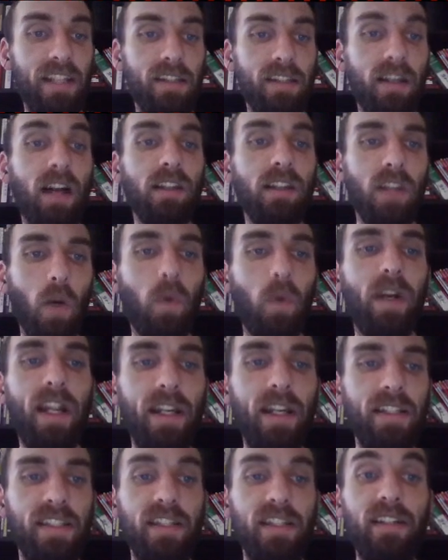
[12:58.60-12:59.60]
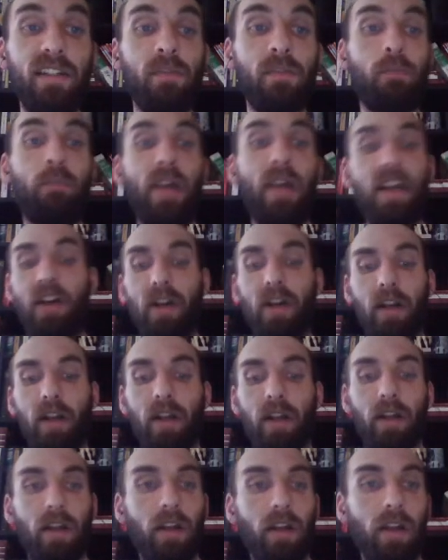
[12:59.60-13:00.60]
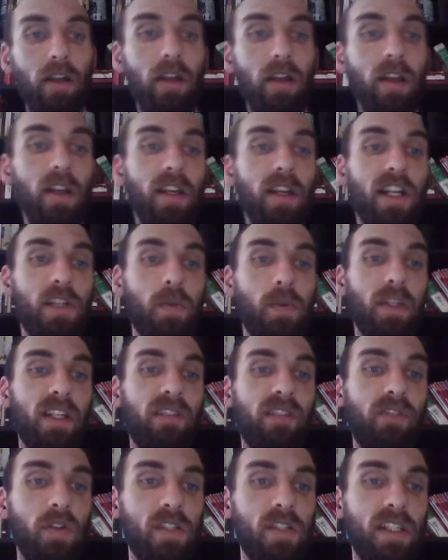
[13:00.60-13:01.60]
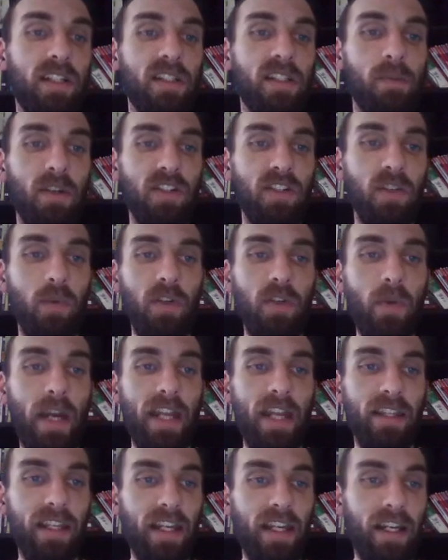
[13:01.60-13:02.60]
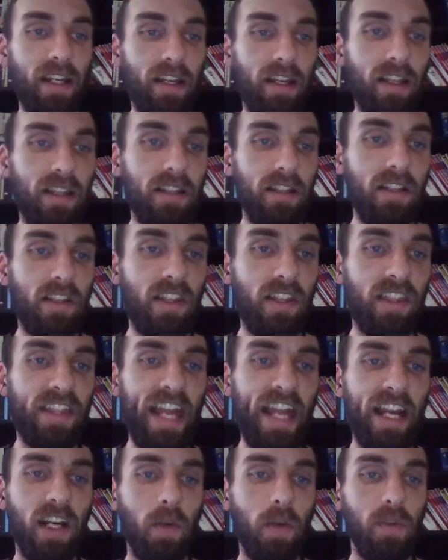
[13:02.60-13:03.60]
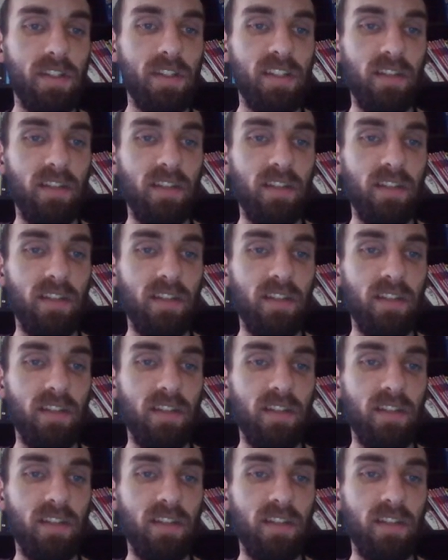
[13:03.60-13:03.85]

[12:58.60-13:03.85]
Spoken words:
Lower AC is better. It's really confusing, especially when you add like Thaco and stuff in